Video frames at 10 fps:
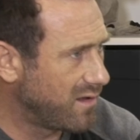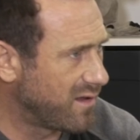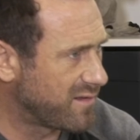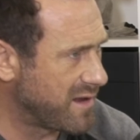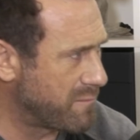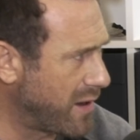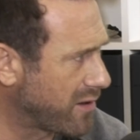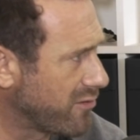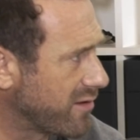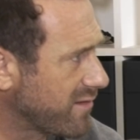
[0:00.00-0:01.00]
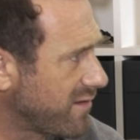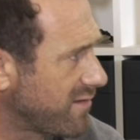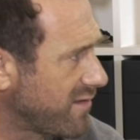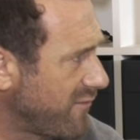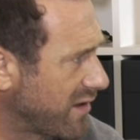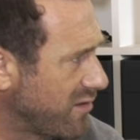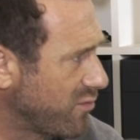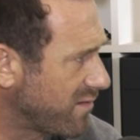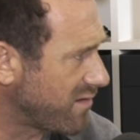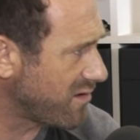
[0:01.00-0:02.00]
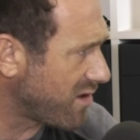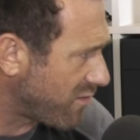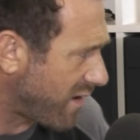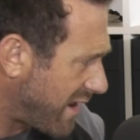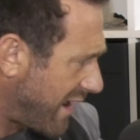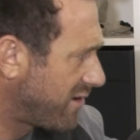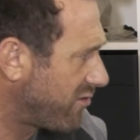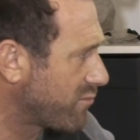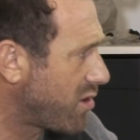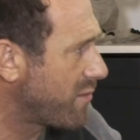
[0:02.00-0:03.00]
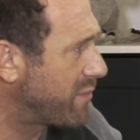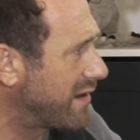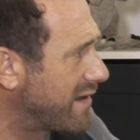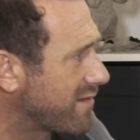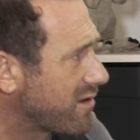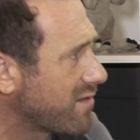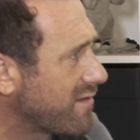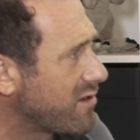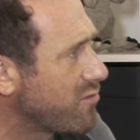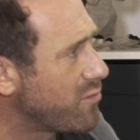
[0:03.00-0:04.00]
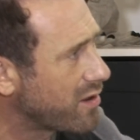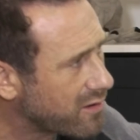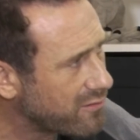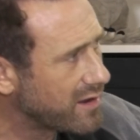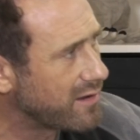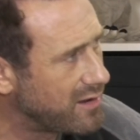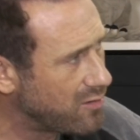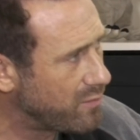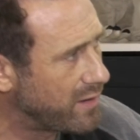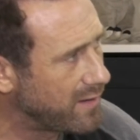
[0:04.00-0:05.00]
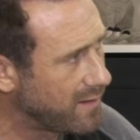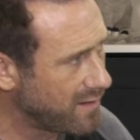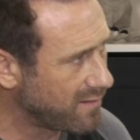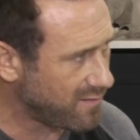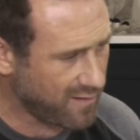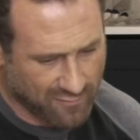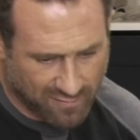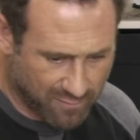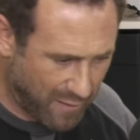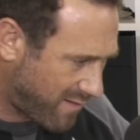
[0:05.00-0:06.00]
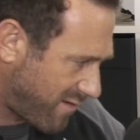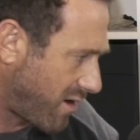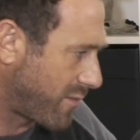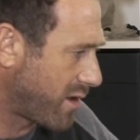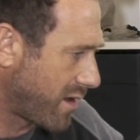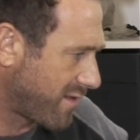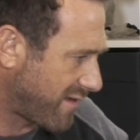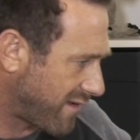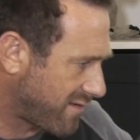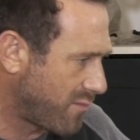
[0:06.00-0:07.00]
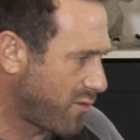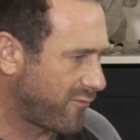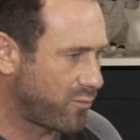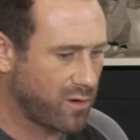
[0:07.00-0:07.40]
embuggerance, as something that was, hindering my ability to continue in my career a little bit. Right. I was having to take time off from